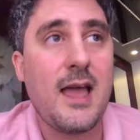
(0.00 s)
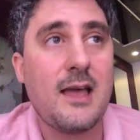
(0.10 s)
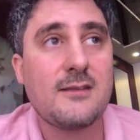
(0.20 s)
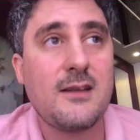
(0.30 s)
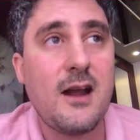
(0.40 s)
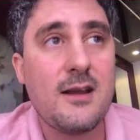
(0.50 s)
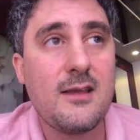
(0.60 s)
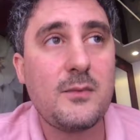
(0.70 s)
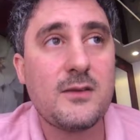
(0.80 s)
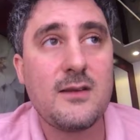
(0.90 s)

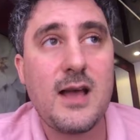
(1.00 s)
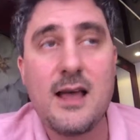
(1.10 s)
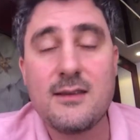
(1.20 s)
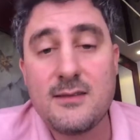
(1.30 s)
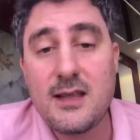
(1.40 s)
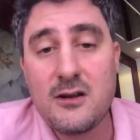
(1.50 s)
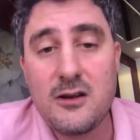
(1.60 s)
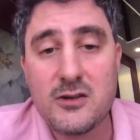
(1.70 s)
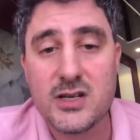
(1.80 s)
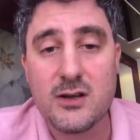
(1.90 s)
startups as
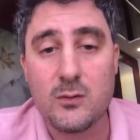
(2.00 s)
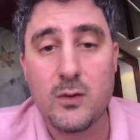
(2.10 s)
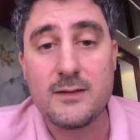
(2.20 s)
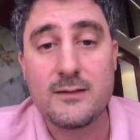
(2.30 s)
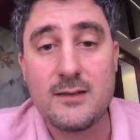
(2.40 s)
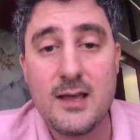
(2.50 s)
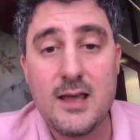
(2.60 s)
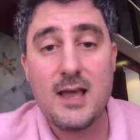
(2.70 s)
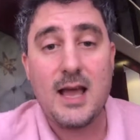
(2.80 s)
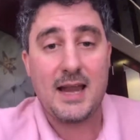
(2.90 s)
technological ones.
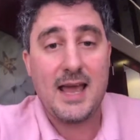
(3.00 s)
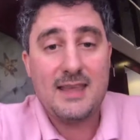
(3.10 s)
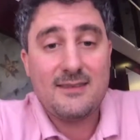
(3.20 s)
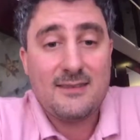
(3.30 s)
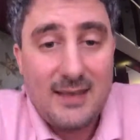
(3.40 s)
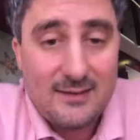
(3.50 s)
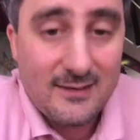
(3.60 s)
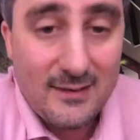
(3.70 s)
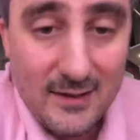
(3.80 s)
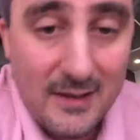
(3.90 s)
And I
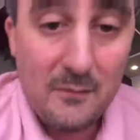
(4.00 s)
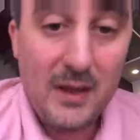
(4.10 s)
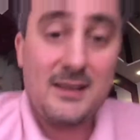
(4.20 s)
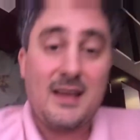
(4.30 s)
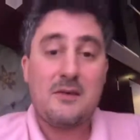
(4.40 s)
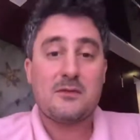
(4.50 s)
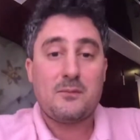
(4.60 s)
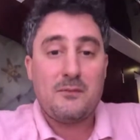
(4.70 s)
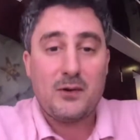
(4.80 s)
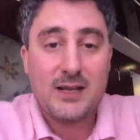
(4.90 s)
insist, many times
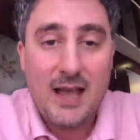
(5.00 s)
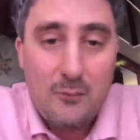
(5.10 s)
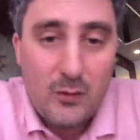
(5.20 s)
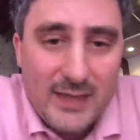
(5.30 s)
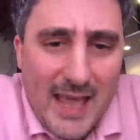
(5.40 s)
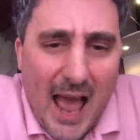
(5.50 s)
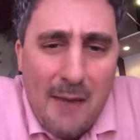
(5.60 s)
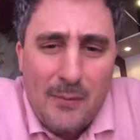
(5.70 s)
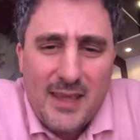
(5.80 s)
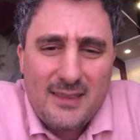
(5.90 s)
people come with the
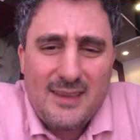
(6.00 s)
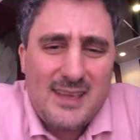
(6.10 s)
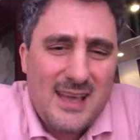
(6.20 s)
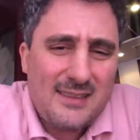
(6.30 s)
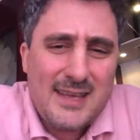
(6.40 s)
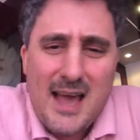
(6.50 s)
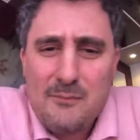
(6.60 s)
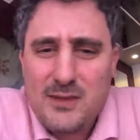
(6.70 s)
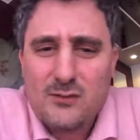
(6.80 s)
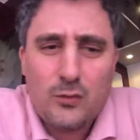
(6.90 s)
app idea,
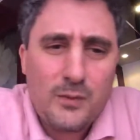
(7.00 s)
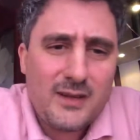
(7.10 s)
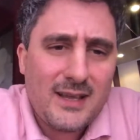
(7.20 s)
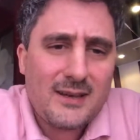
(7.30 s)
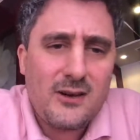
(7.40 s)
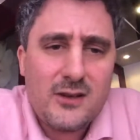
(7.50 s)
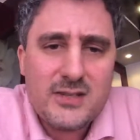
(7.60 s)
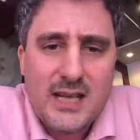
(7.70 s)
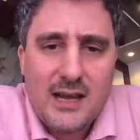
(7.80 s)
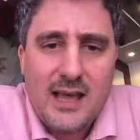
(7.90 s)
the super
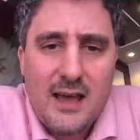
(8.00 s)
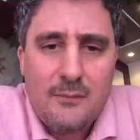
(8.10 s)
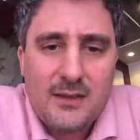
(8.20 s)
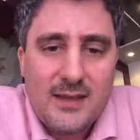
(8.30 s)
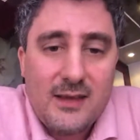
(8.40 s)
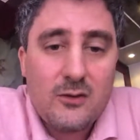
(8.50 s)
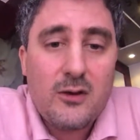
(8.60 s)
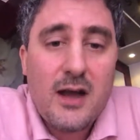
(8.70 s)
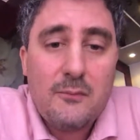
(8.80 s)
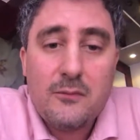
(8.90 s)
technological app, and they
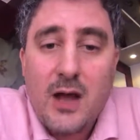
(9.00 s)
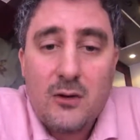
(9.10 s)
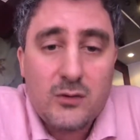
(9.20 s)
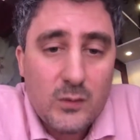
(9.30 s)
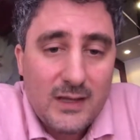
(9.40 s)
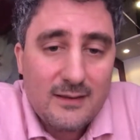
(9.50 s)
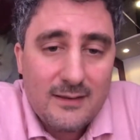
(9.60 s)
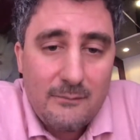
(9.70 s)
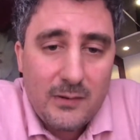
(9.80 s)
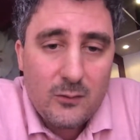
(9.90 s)
go out with a
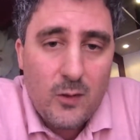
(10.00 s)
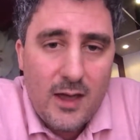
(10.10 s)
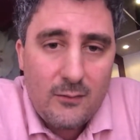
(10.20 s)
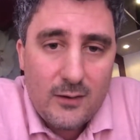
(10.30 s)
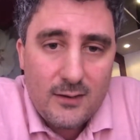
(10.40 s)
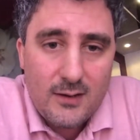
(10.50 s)
simple web